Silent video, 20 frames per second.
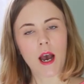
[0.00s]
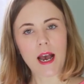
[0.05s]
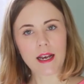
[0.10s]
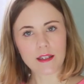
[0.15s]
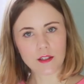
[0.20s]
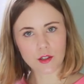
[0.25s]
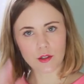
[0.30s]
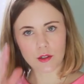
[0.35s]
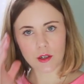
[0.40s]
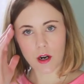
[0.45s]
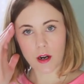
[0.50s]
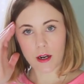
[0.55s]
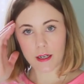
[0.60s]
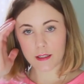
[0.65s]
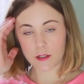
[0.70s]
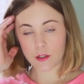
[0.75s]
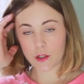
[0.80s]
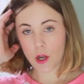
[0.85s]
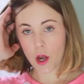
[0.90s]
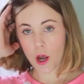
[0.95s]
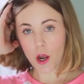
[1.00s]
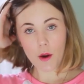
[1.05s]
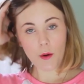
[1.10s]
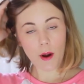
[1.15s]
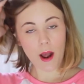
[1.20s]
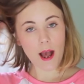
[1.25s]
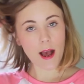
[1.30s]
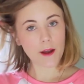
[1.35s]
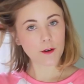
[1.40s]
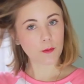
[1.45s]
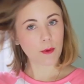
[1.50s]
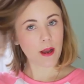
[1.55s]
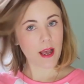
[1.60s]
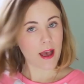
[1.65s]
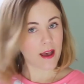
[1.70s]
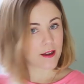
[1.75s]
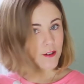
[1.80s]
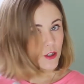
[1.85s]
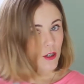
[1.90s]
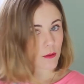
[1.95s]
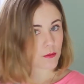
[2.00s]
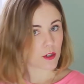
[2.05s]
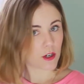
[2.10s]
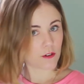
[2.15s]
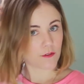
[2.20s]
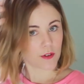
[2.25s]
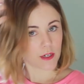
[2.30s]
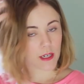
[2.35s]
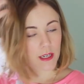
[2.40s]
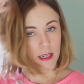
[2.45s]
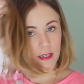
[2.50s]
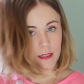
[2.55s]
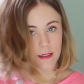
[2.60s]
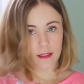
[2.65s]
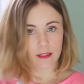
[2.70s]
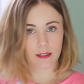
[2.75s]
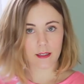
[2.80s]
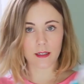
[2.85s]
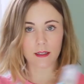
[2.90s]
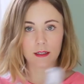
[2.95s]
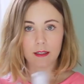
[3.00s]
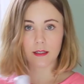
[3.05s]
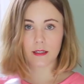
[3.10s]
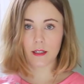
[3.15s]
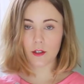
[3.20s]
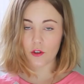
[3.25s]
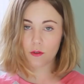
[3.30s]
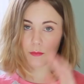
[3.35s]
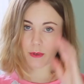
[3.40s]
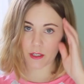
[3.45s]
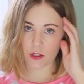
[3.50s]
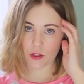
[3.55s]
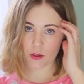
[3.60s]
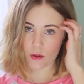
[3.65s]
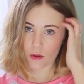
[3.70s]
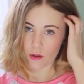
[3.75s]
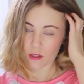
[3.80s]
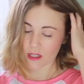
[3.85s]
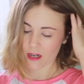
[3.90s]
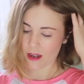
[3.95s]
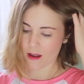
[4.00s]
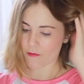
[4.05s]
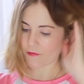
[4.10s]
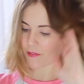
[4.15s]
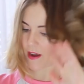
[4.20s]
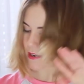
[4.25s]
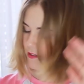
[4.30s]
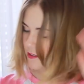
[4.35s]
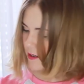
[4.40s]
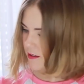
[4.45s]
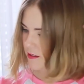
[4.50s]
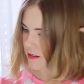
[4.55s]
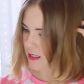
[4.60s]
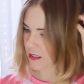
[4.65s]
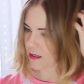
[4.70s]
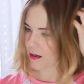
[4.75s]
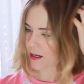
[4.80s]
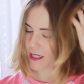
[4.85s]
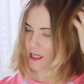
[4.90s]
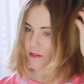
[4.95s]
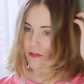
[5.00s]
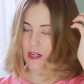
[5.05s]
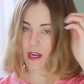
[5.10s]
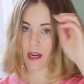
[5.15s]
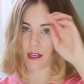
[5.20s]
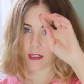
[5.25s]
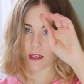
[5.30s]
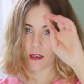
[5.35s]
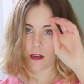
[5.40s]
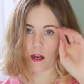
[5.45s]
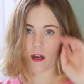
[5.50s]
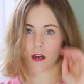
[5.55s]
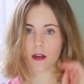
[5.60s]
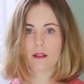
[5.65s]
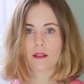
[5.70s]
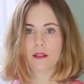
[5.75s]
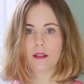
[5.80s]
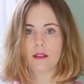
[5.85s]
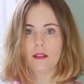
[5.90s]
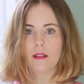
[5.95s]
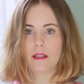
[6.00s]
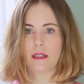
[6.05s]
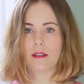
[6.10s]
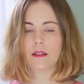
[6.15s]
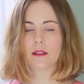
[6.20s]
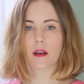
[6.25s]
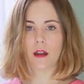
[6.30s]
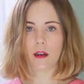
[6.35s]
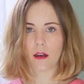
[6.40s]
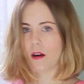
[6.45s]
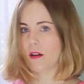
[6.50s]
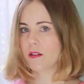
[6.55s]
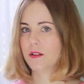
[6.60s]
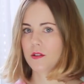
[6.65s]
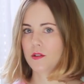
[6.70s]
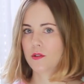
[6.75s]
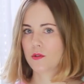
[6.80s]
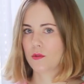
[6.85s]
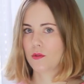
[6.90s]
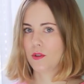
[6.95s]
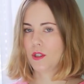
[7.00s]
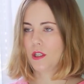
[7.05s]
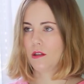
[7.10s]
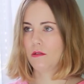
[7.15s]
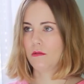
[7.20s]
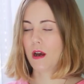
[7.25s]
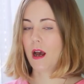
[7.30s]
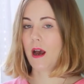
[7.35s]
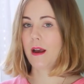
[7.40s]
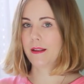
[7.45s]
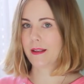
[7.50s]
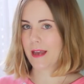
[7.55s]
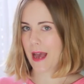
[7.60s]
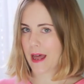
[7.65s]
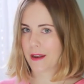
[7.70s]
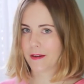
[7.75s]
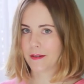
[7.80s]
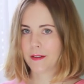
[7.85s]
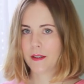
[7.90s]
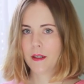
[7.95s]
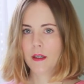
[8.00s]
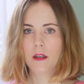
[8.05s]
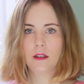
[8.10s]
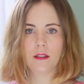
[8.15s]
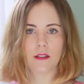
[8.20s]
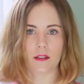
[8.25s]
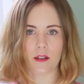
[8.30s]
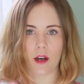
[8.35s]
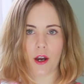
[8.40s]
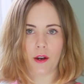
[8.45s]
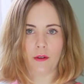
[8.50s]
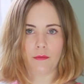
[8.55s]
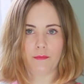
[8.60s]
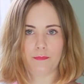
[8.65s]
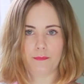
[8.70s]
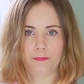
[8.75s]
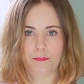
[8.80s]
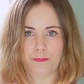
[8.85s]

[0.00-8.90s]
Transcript: As you guys know, I had all my hair chopped off and it is considerably shorter. In fact, I think I even had it cut since I last saw you again. So,